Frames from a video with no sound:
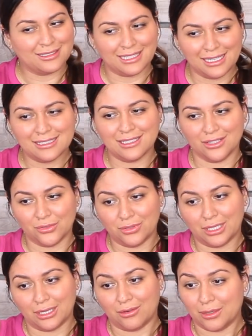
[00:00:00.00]
looked easy on the
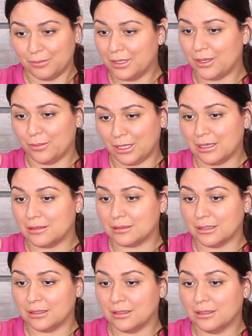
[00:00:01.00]
video, it better be
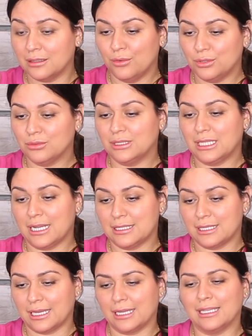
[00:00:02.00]
easy. Which one did I
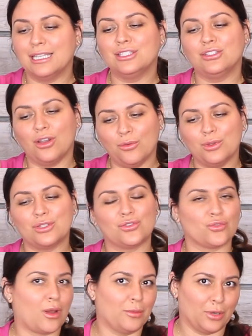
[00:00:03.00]
say? Let's start with
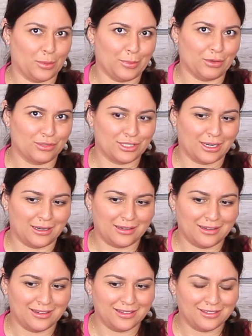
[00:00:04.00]
strawberry
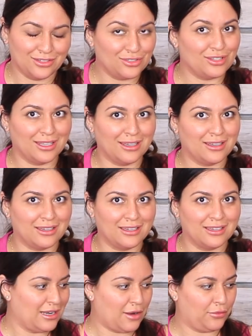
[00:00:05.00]
milkshake, don't you
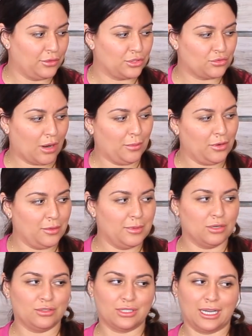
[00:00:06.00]
think? Now for the strawberry
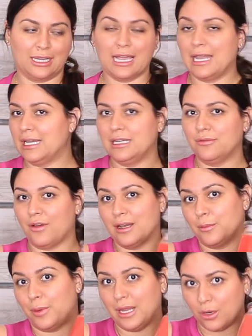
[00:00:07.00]
milkshake, I didn't
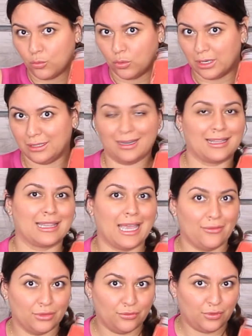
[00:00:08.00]
find a pink one like they
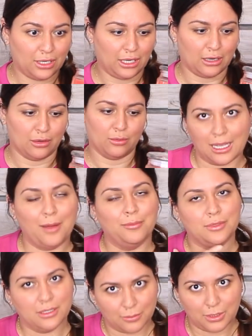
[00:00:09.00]
have in the video.
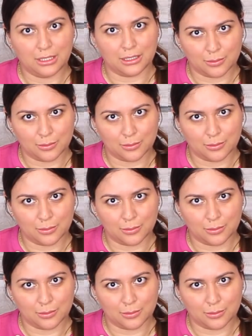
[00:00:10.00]
I'm gonna be the